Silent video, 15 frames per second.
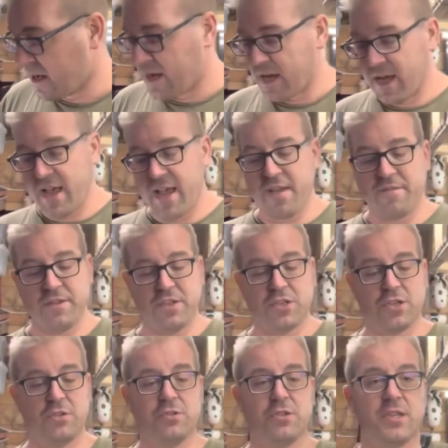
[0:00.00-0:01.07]
a heavy
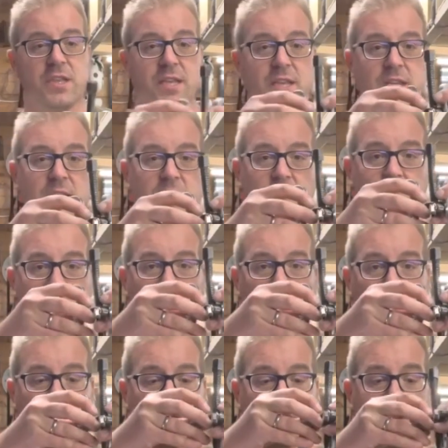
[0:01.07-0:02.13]
duty
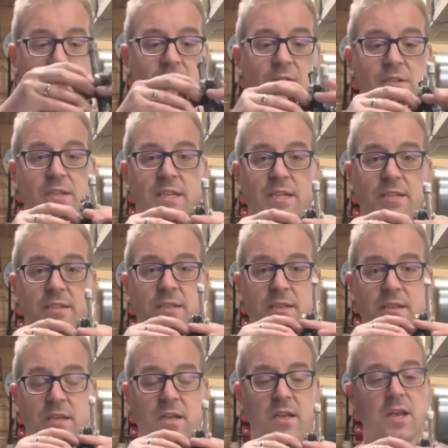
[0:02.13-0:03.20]
puller around it.
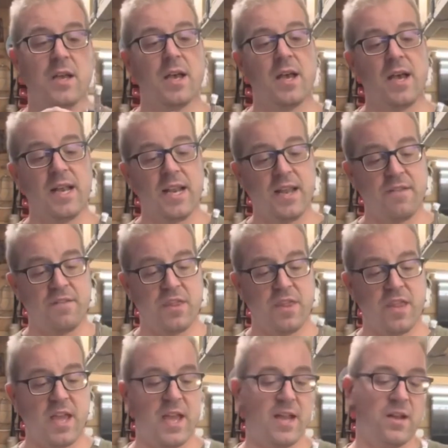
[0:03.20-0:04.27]
And even
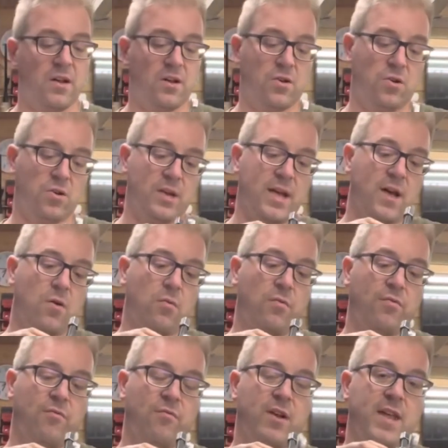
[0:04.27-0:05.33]
then, I couldn't get all
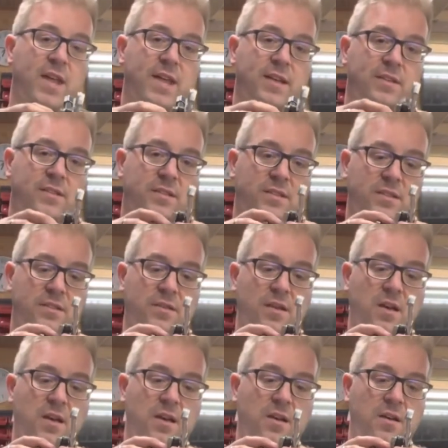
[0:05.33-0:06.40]
three in to,
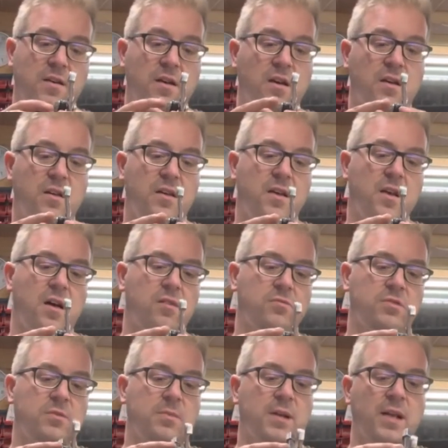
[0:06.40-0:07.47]
uh,
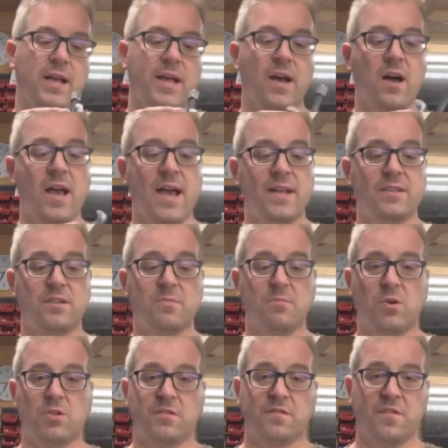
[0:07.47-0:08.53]
ultimately I had to
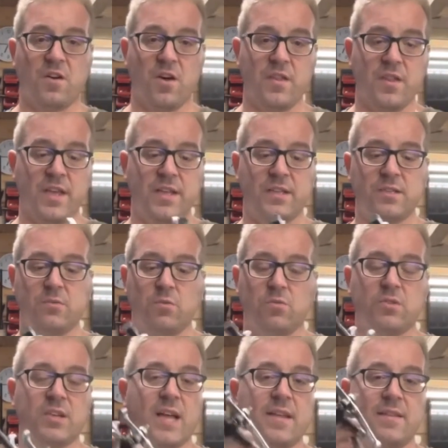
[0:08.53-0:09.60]
modify this, we'll
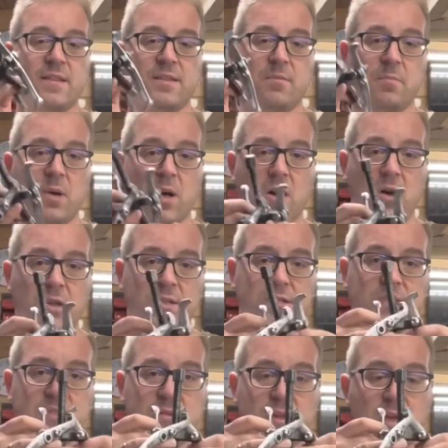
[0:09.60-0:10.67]
take this apart
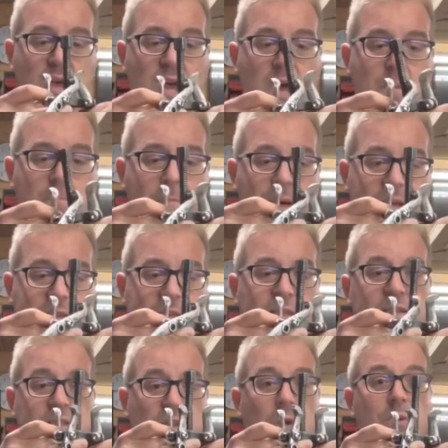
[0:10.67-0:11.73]
and, and make
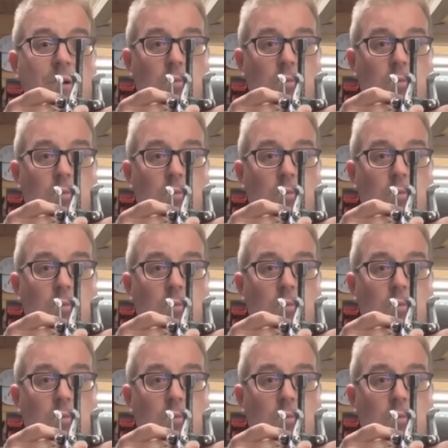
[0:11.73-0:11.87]
it so it